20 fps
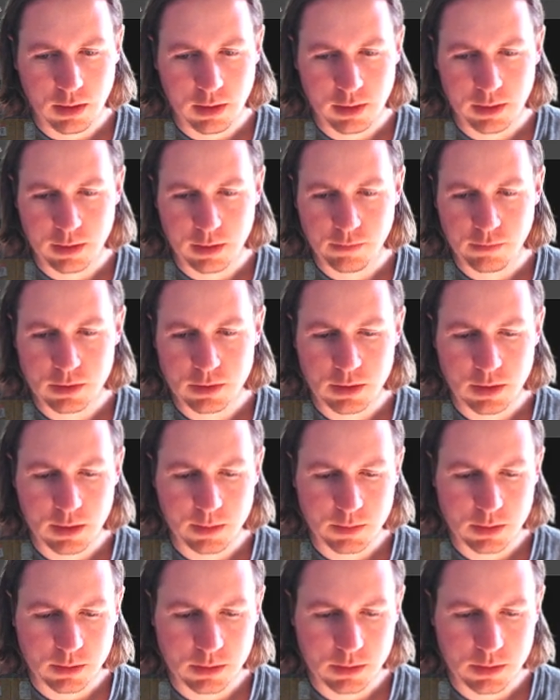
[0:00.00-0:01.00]
And give it
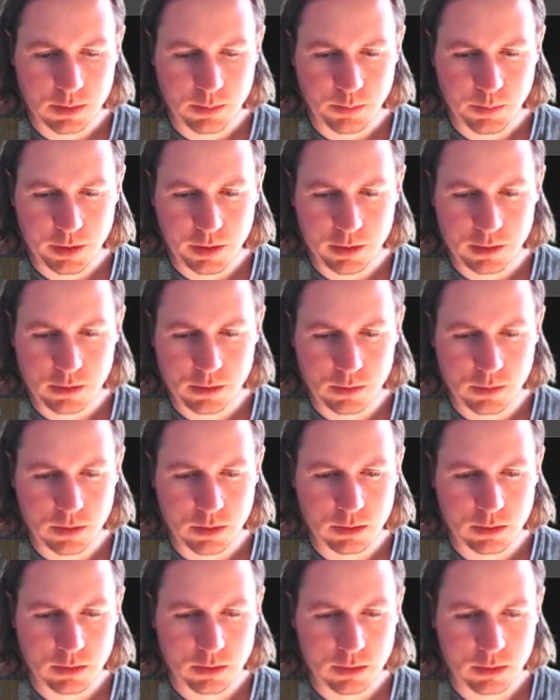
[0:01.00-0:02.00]
time to disappear as
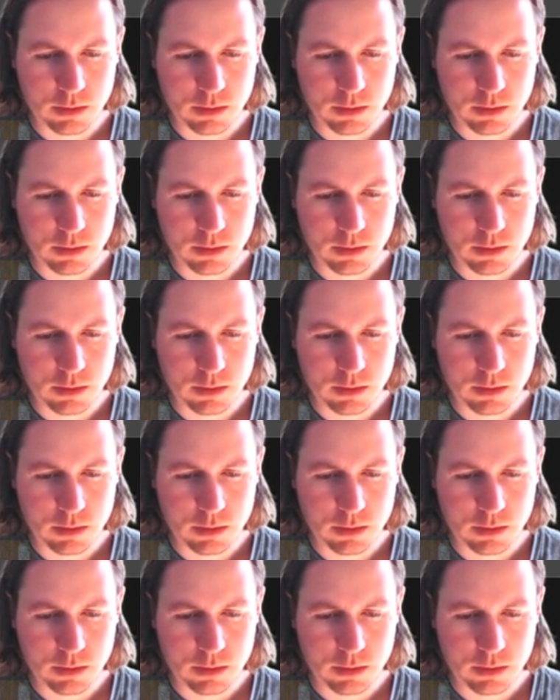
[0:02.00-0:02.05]
well.